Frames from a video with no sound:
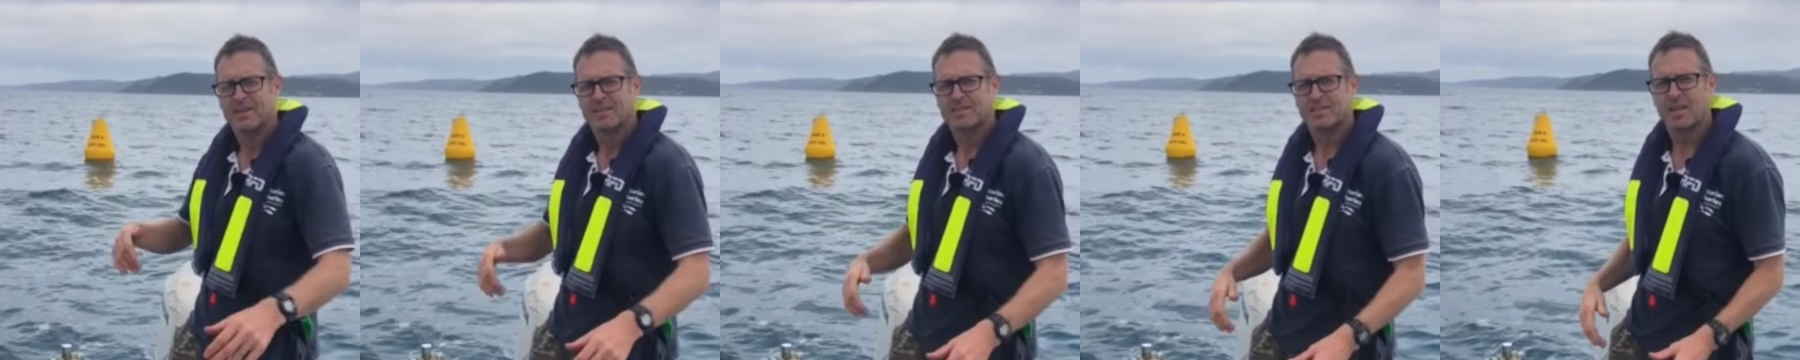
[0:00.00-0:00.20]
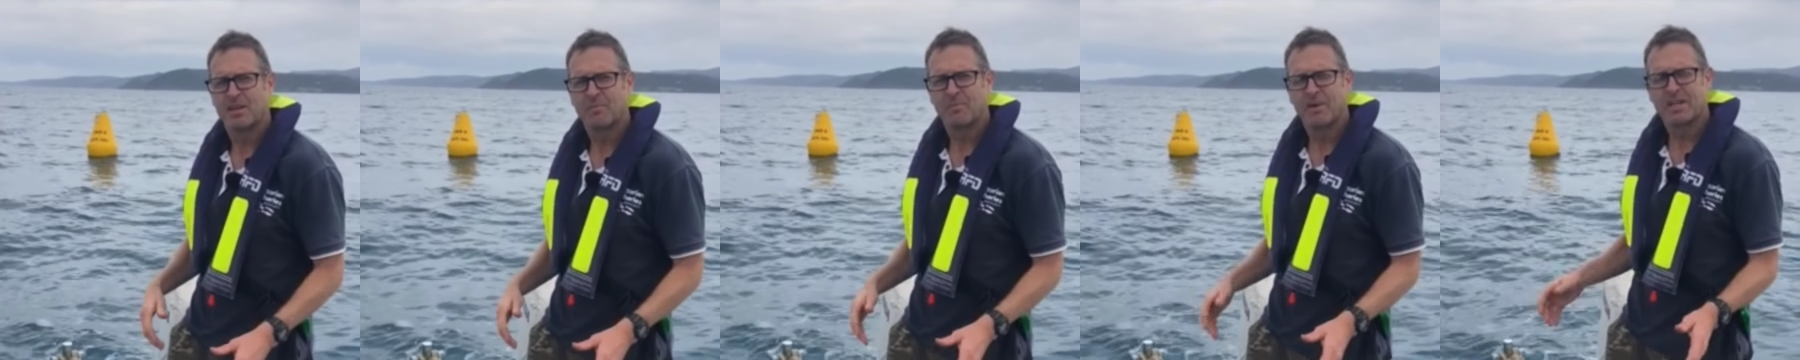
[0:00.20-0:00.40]

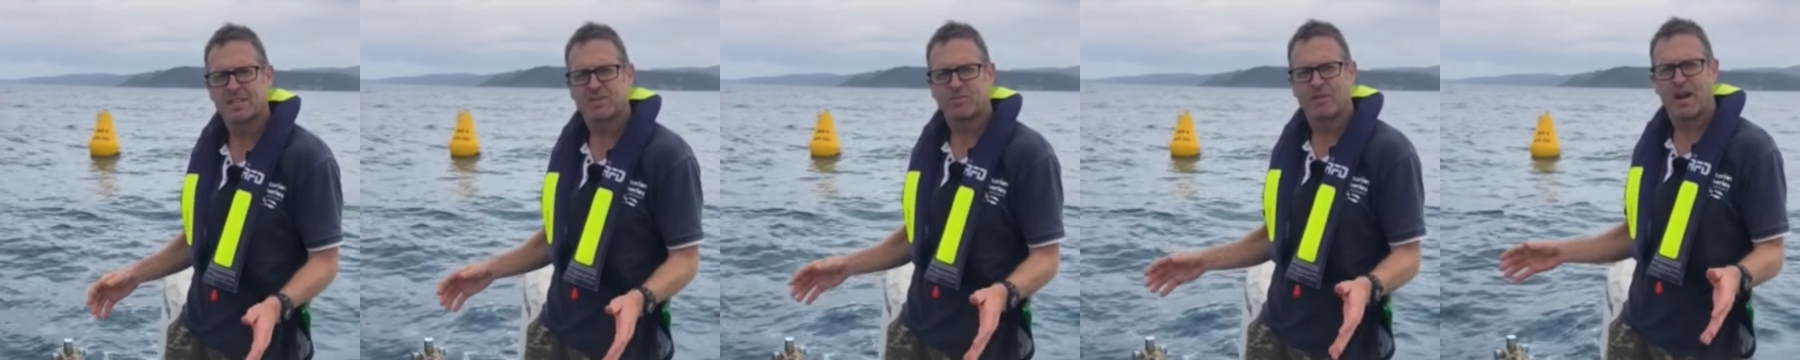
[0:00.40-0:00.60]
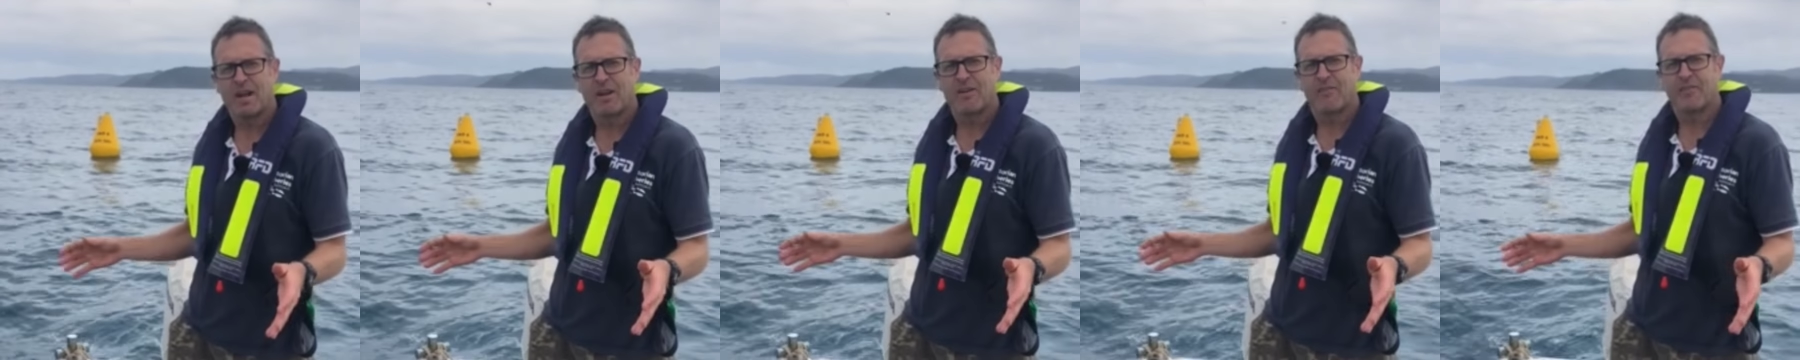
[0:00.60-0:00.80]
So the
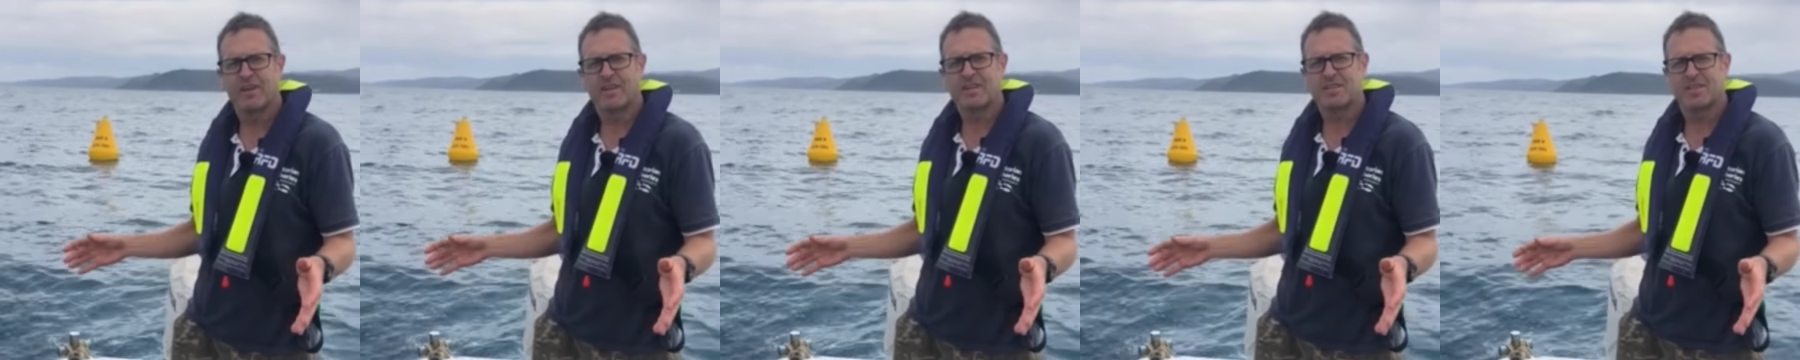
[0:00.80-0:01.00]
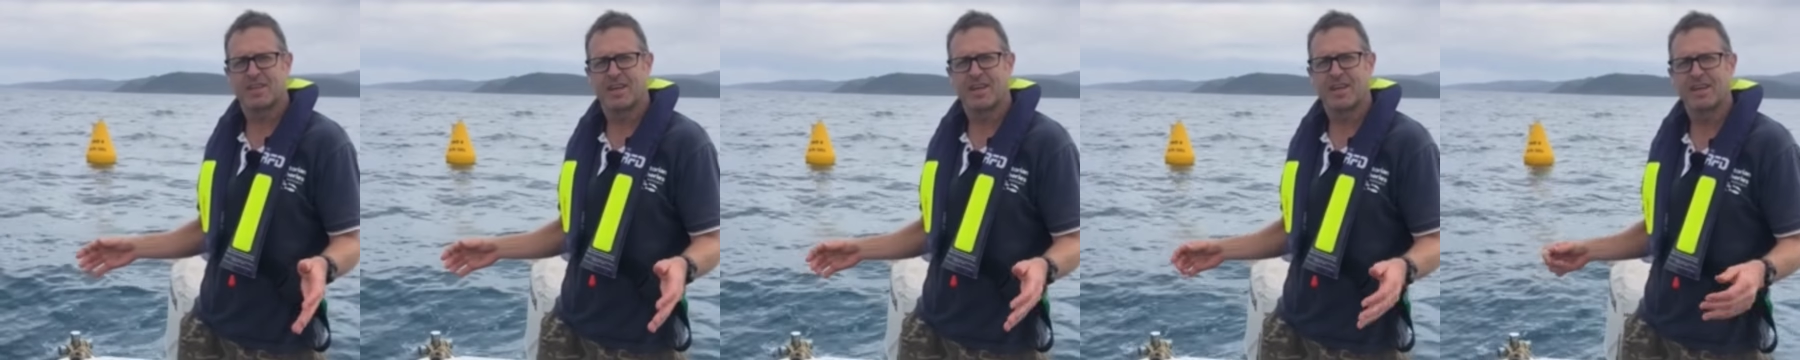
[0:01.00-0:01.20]
best way to
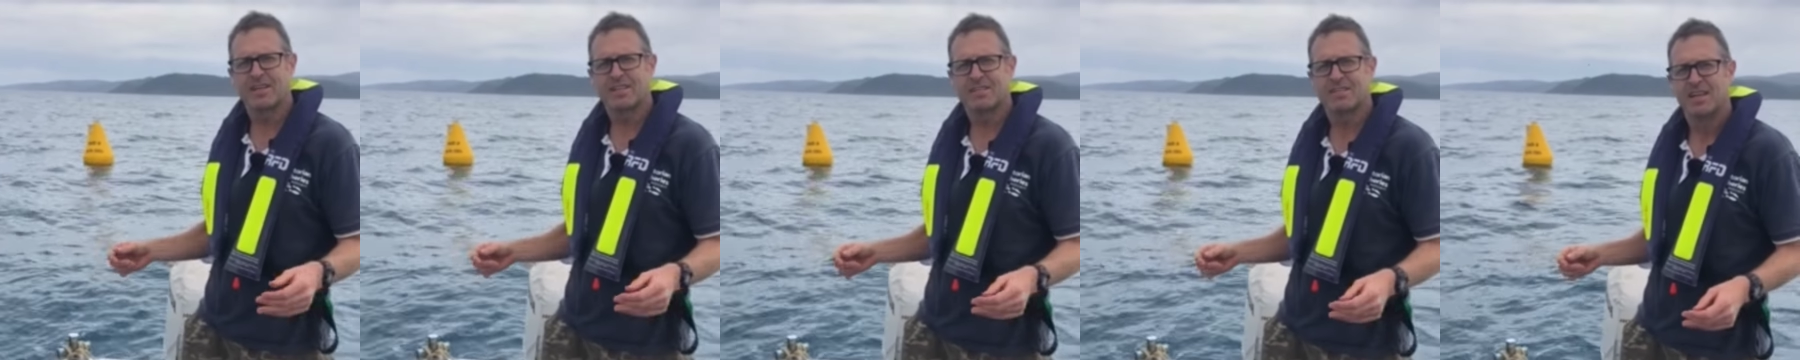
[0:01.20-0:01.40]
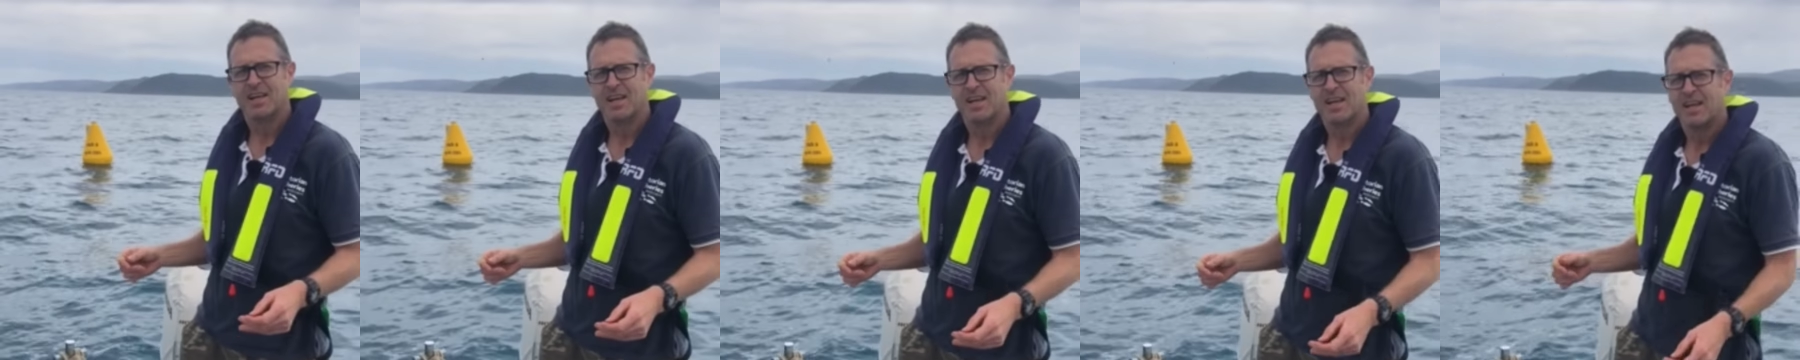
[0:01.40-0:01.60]
fish
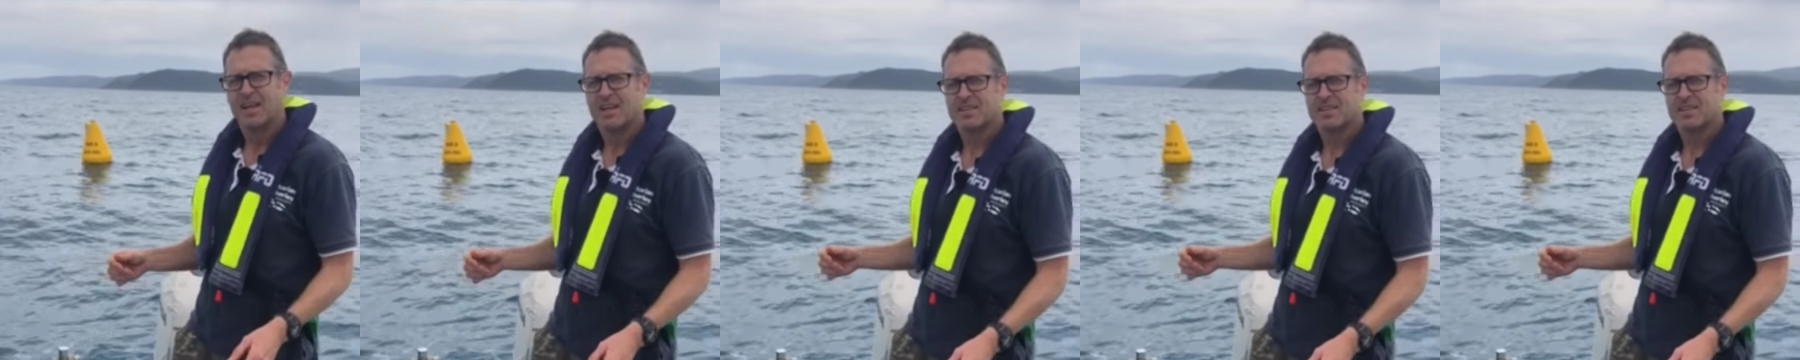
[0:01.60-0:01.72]
these